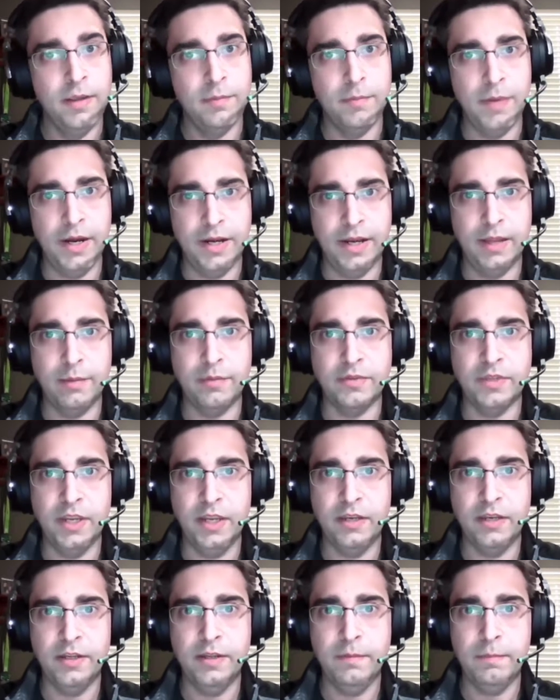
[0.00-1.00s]
My name is
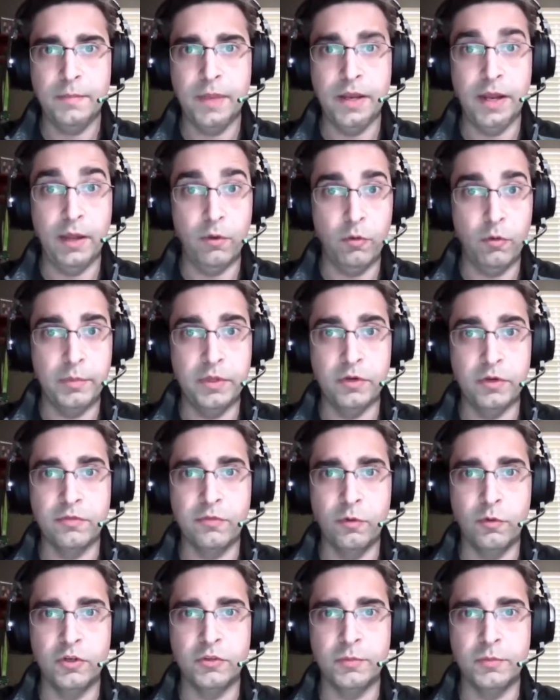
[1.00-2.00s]
Andy, and I will be your
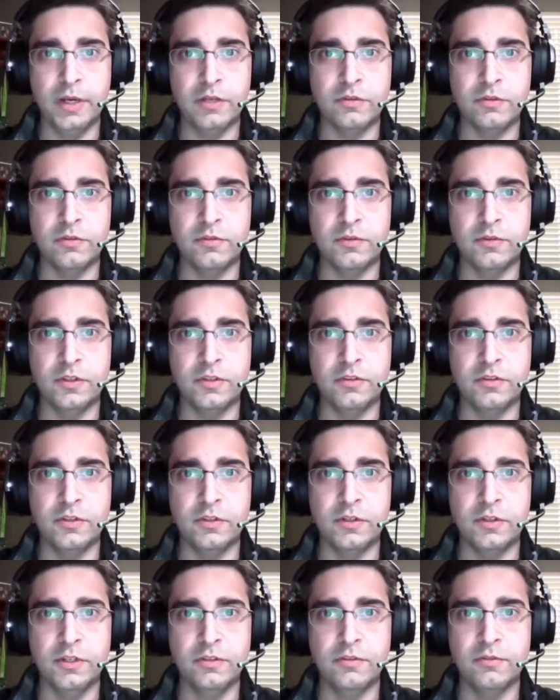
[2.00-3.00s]
Forge Master for this
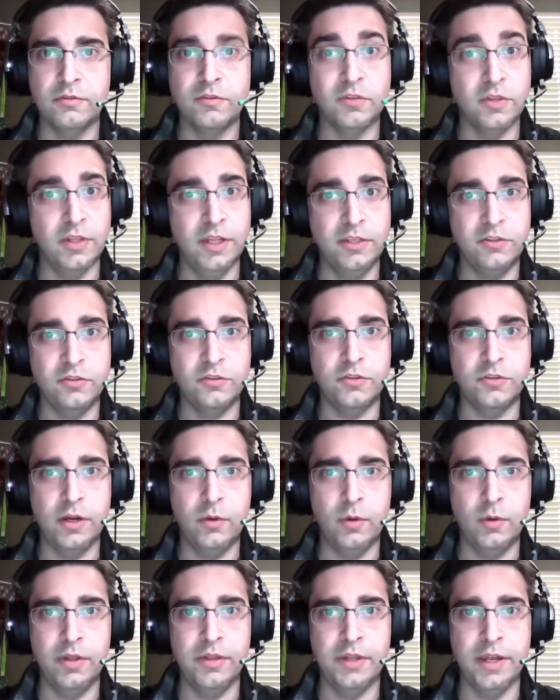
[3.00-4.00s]
series, so let's
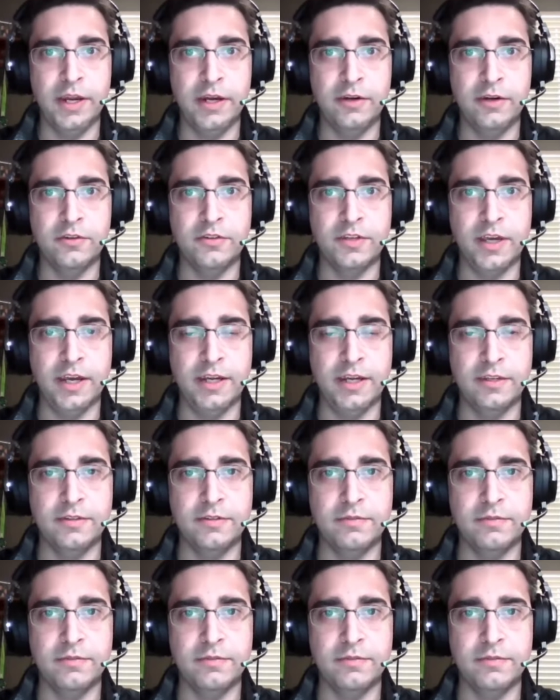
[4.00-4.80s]
strike while the iron is hot.